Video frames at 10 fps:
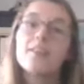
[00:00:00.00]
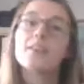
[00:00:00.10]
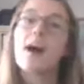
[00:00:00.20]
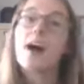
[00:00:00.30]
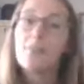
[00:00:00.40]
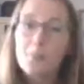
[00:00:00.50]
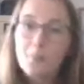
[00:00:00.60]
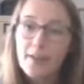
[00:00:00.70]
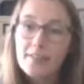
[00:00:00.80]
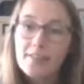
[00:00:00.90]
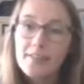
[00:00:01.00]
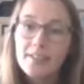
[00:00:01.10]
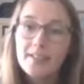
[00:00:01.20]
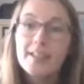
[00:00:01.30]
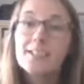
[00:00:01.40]
The other breath
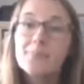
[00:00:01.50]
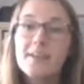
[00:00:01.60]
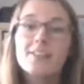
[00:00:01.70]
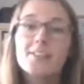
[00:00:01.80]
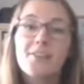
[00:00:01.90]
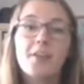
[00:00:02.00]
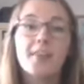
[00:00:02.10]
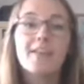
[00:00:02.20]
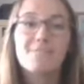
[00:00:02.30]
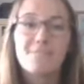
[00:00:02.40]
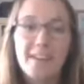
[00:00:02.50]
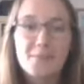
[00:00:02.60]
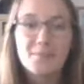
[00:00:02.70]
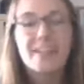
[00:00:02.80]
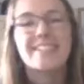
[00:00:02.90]
is because of all that
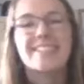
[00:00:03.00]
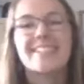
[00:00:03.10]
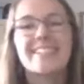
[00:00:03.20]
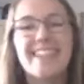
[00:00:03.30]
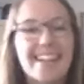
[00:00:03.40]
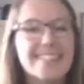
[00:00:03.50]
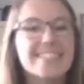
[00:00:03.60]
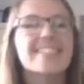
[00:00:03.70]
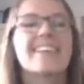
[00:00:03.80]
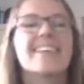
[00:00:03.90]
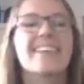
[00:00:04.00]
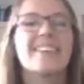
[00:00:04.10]
phytoplankton. Yes,